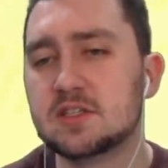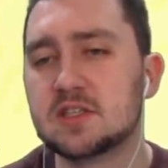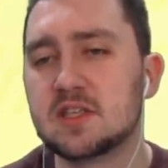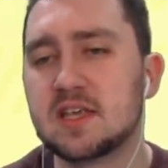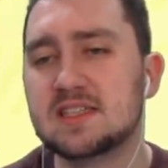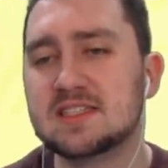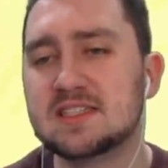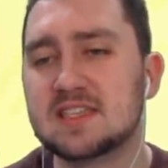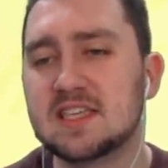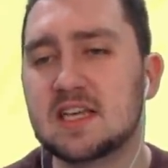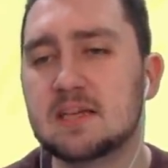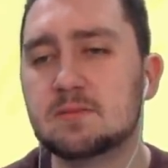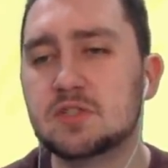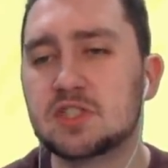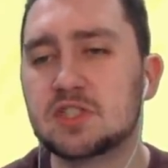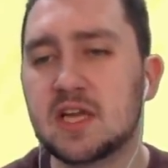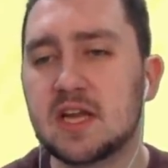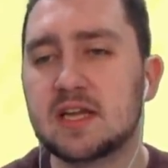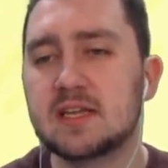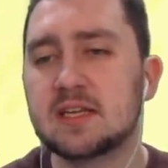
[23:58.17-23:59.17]
They seem
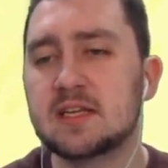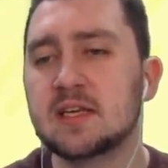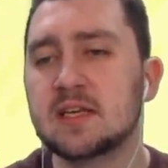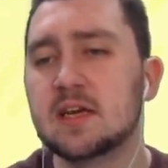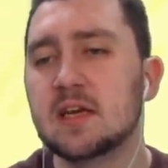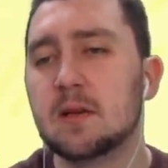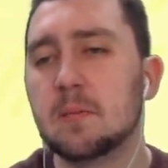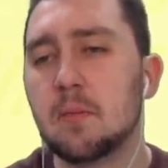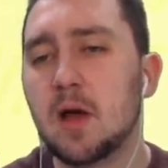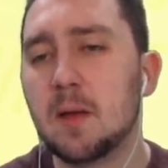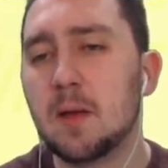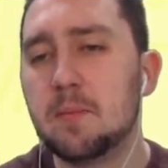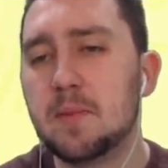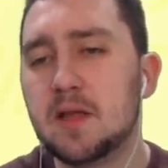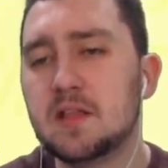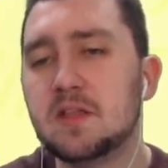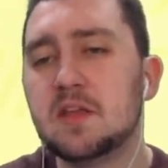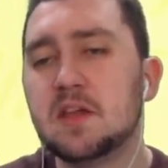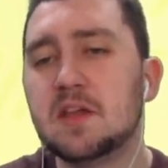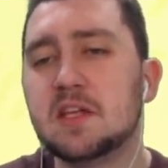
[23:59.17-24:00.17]
shady. My
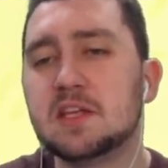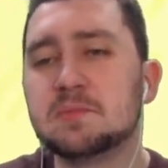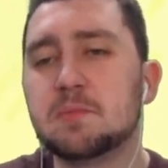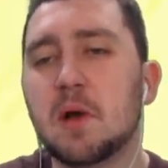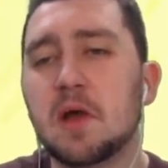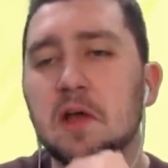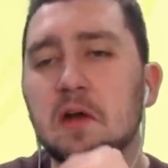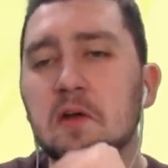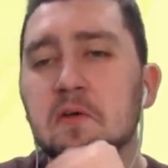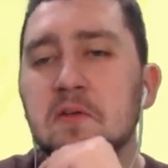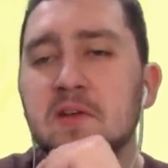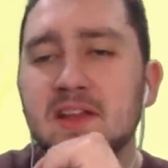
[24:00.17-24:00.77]
opinion is my own.